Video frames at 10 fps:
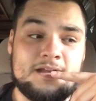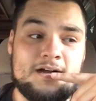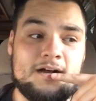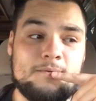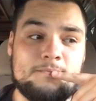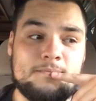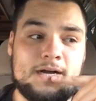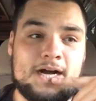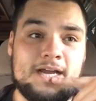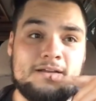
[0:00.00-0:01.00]

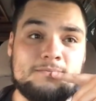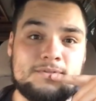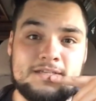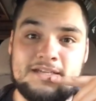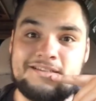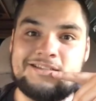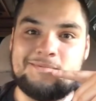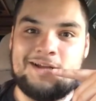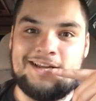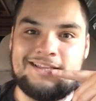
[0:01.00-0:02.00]
I am seeing
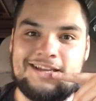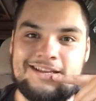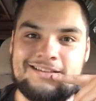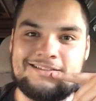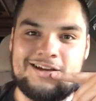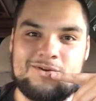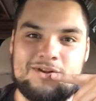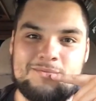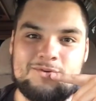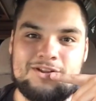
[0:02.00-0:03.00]
some light at the end of the tunnel,
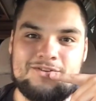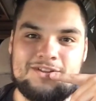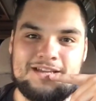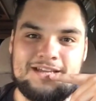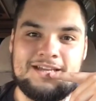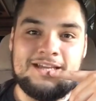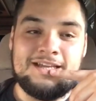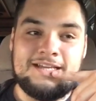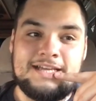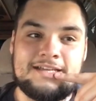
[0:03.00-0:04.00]
and I'm really
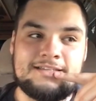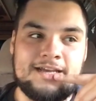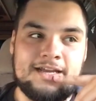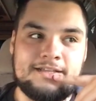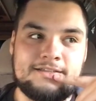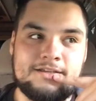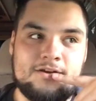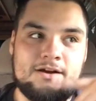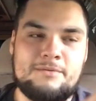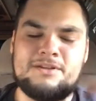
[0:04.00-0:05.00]
excited.
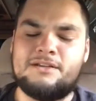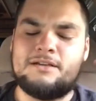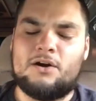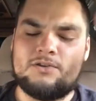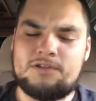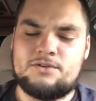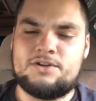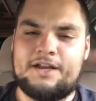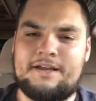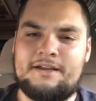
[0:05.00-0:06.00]
So I'm gonna also
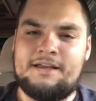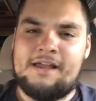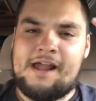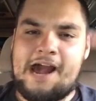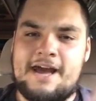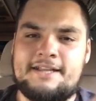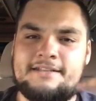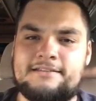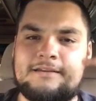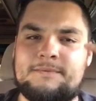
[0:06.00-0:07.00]
try to add
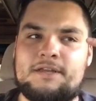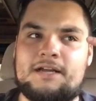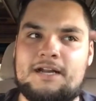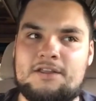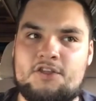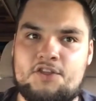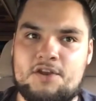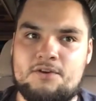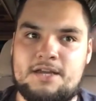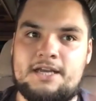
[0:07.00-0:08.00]
in some of the kind of
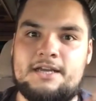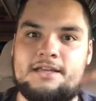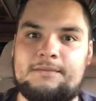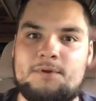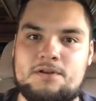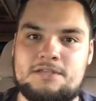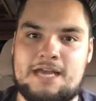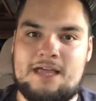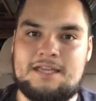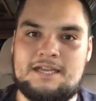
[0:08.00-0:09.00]
theory and the
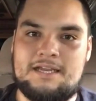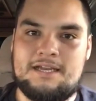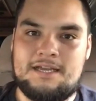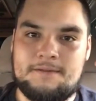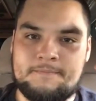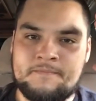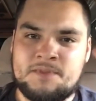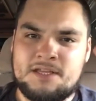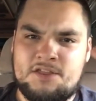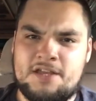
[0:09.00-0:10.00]
personality and
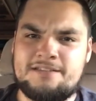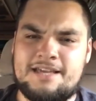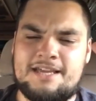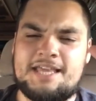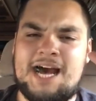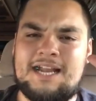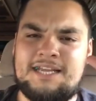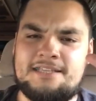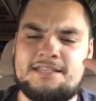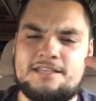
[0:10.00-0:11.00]
things like that
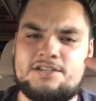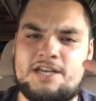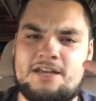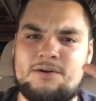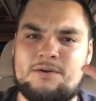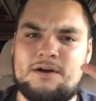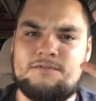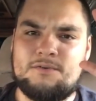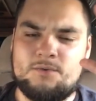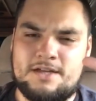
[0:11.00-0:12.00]
into this channel,
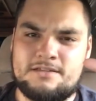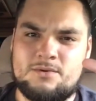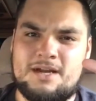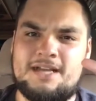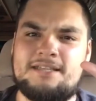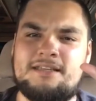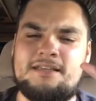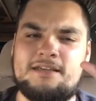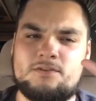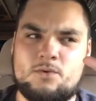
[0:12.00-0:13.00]
of the reason why I did
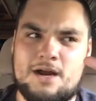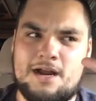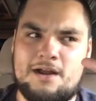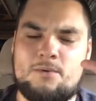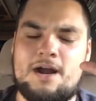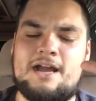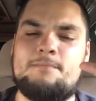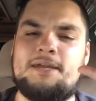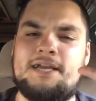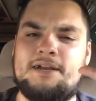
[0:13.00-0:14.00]
this, why
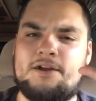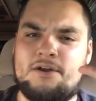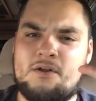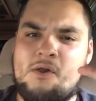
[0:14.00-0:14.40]
I'm here,